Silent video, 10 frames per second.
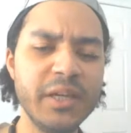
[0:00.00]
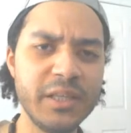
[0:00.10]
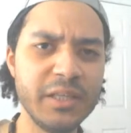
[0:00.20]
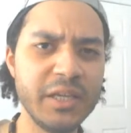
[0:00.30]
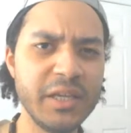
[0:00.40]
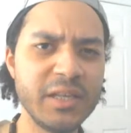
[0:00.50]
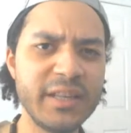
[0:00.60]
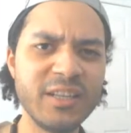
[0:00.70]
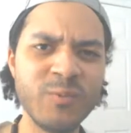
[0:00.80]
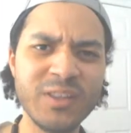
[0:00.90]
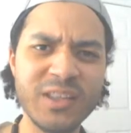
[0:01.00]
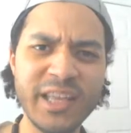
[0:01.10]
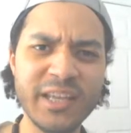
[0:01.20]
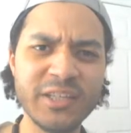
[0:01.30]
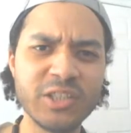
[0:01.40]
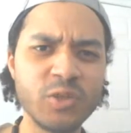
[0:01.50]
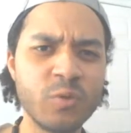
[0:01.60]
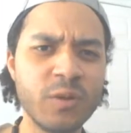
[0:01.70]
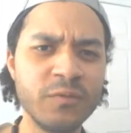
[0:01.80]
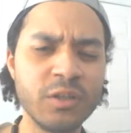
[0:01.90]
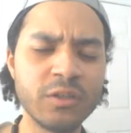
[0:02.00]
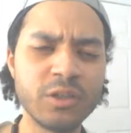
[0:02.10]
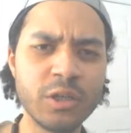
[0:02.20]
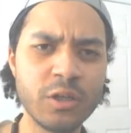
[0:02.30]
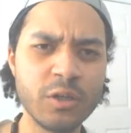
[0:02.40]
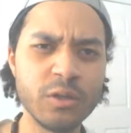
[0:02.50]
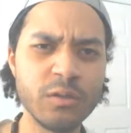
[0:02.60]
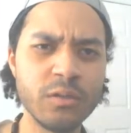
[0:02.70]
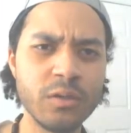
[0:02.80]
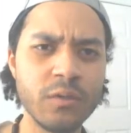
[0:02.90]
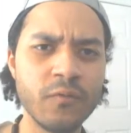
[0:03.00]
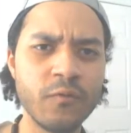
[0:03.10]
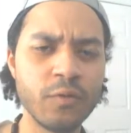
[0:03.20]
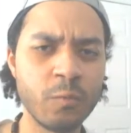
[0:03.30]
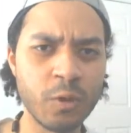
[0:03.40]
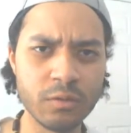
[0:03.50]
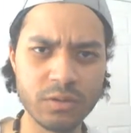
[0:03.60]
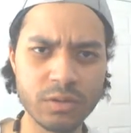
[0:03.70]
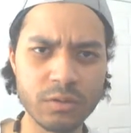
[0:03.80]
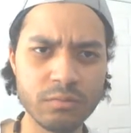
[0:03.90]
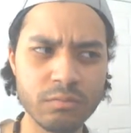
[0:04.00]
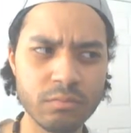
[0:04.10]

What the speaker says: ended, that's when things sort of took a turn for the worse.